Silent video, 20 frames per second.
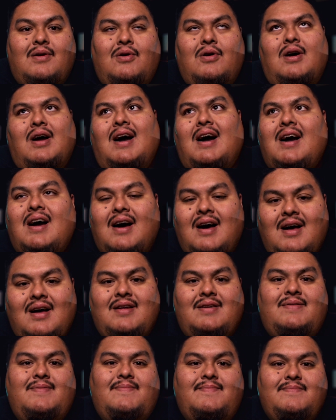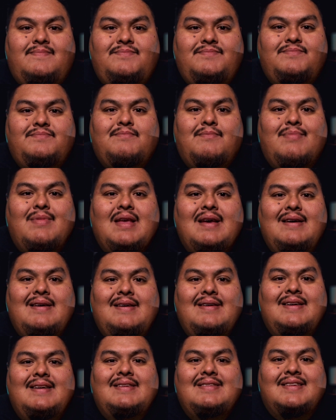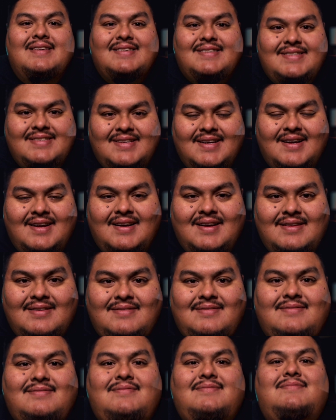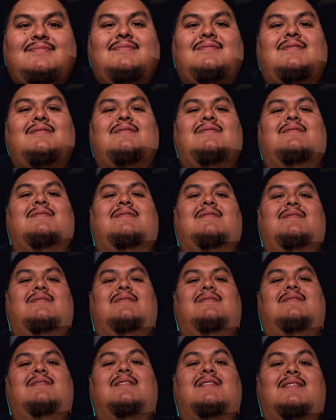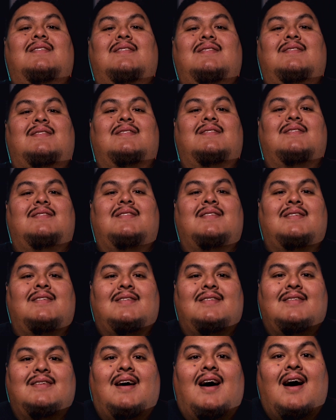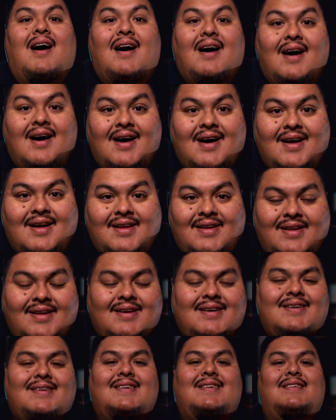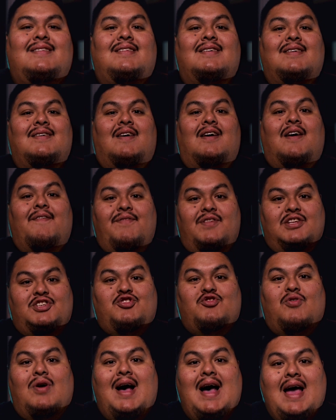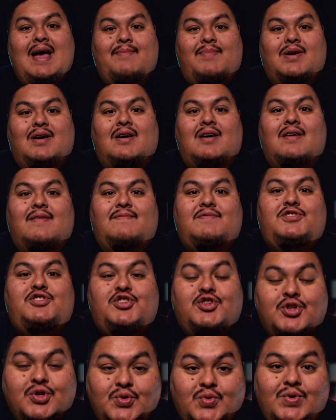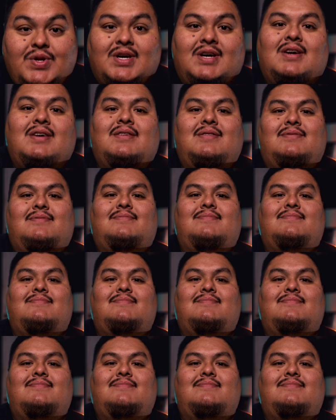or Achan, the son the the the the of the tribe of Judah